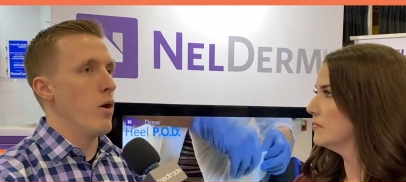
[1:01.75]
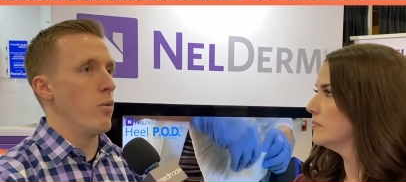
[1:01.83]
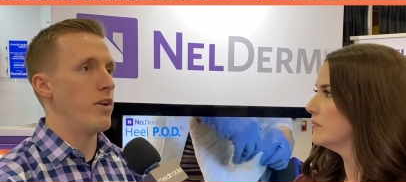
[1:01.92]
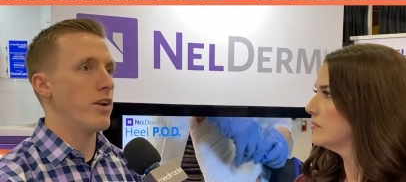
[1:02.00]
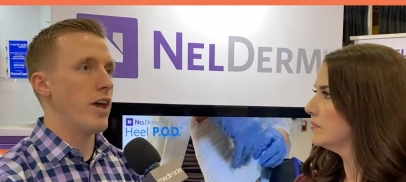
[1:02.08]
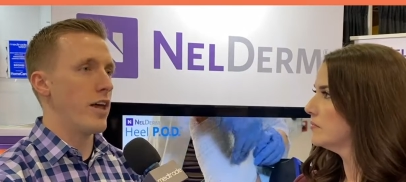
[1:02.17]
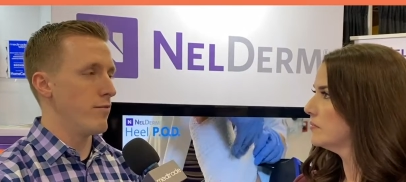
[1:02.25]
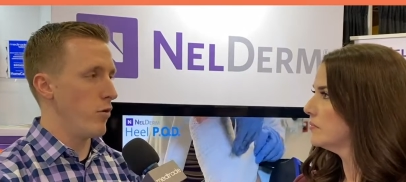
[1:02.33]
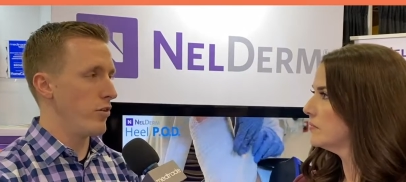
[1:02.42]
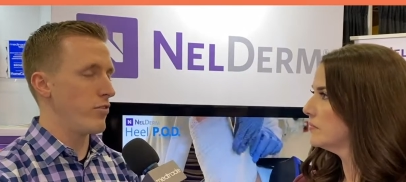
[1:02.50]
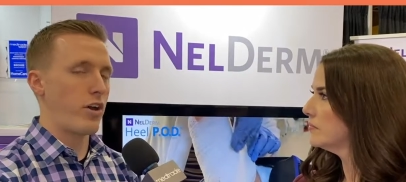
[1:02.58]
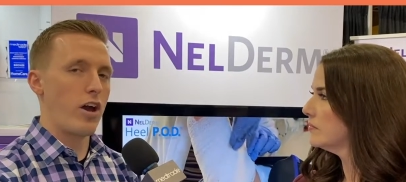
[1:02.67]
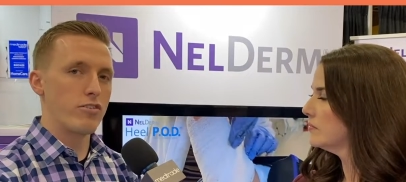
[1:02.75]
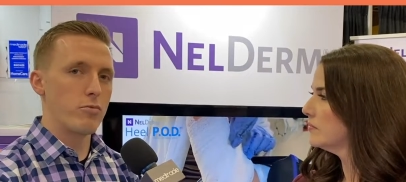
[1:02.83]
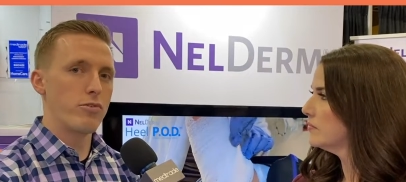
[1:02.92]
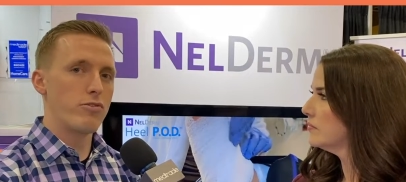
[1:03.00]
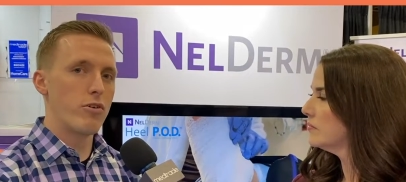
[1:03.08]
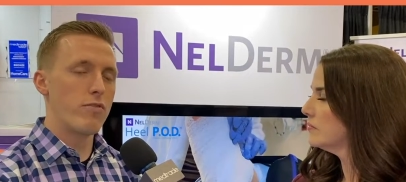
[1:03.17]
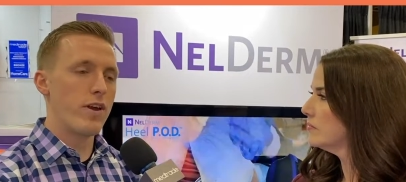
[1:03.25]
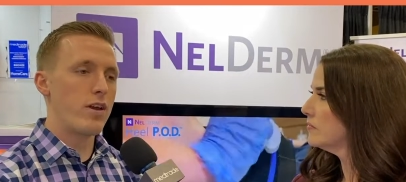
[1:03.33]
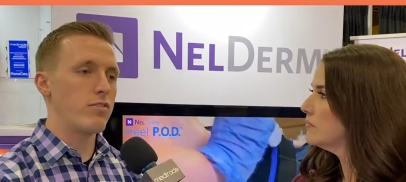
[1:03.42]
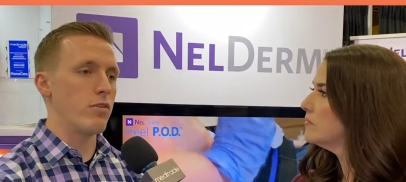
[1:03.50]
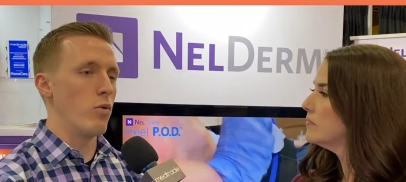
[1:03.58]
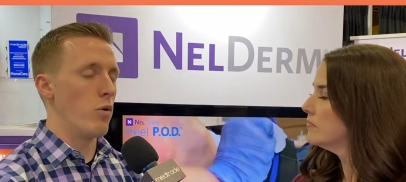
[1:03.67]
Speaker 1: We did a lot of voice of customer
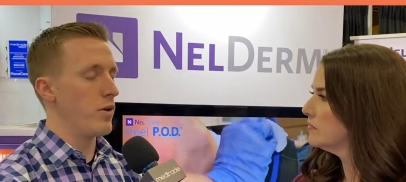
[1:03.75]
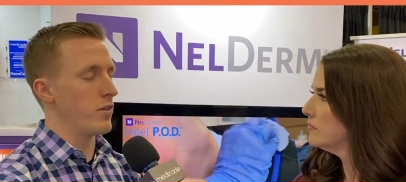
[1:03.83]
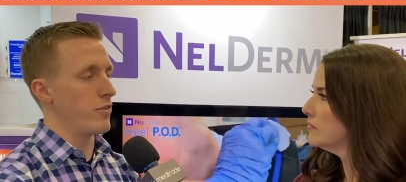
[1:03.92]
surveys, and what we